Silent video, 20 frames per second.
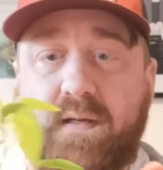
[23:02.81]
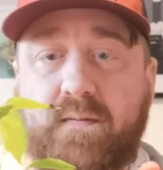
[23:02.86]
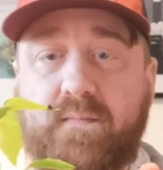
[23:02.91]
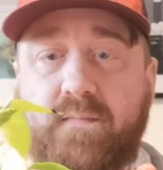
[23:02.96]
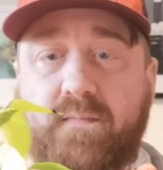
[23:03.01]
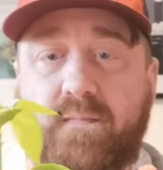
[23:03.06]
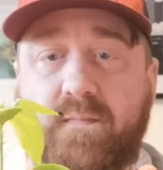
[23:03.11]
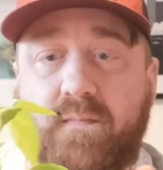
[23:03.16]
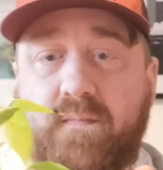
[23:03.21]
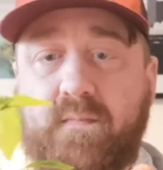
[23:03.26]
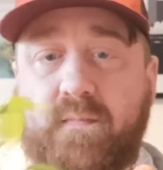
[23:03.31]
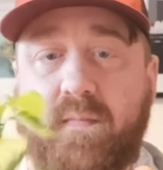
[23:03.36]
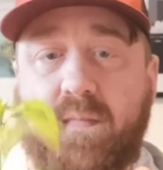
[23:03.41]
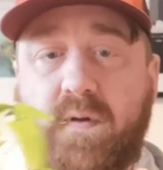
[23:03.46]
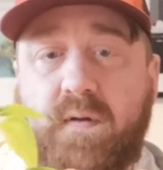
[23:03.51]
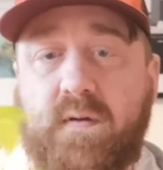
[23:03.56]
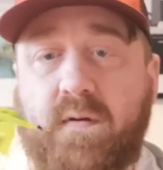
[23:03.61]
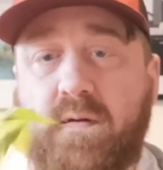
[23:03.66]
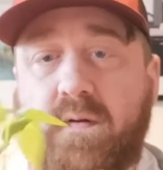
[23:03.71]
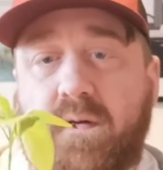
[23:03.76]
it
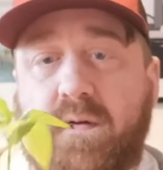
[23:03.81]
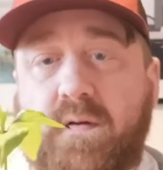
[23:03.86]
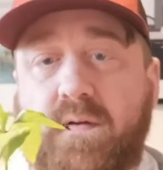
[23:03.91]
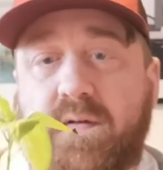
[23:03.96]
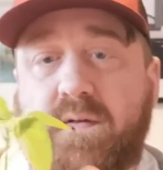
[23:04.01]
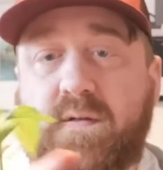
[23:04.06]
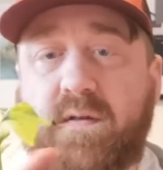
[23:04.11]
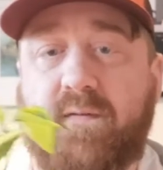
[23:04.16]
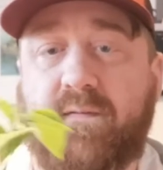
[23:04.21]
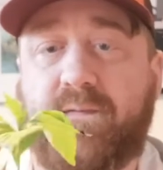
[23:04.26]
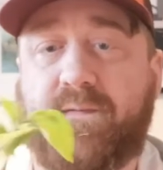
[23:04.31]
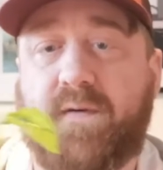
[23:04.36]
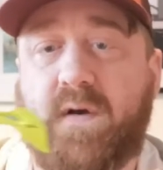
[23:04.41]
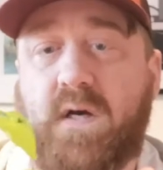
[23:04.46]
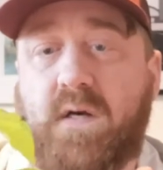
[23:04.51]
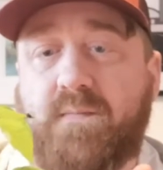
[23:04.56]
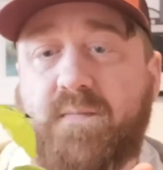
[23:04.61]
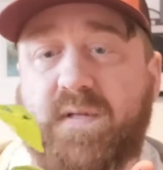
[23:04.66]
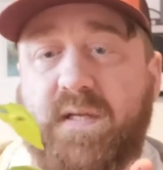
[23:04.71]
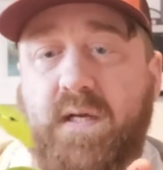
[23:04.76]
so it
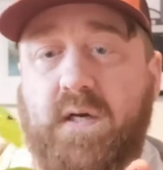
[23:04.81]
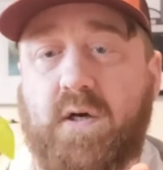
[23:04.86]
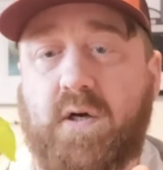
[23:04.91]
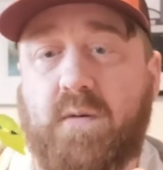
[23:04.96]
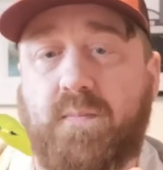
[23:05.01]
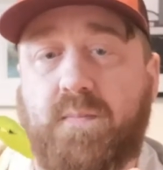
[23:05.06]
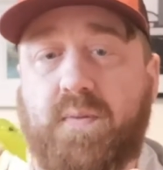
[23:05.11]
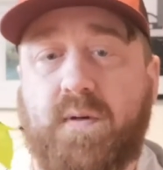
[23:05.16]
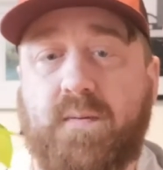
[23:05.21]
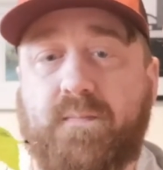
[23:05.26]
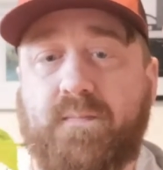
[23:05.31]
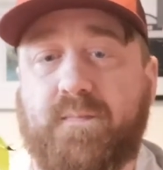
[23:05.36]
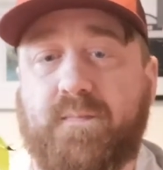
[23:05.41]
firms it up.